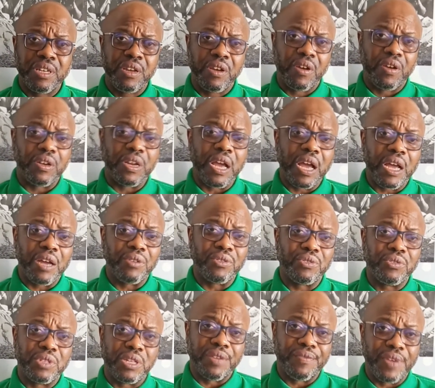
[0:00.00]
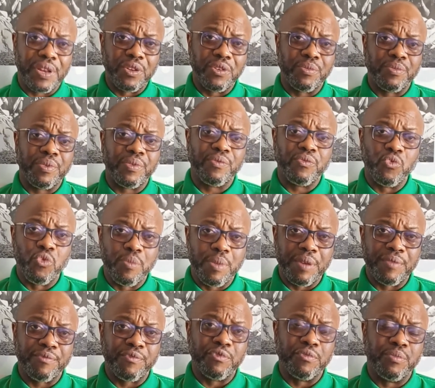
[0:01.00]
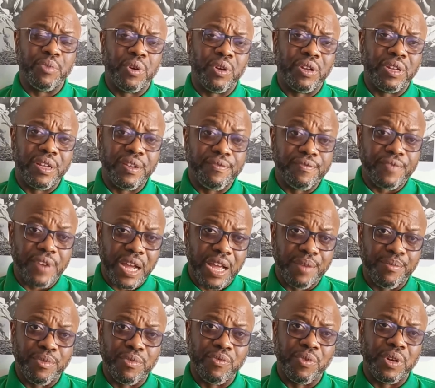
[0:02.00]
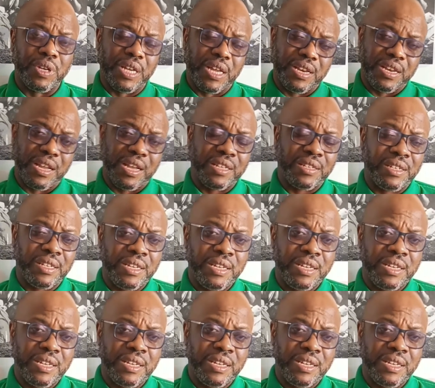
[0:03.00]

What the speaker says: on how to develop women's football, a viable one at that.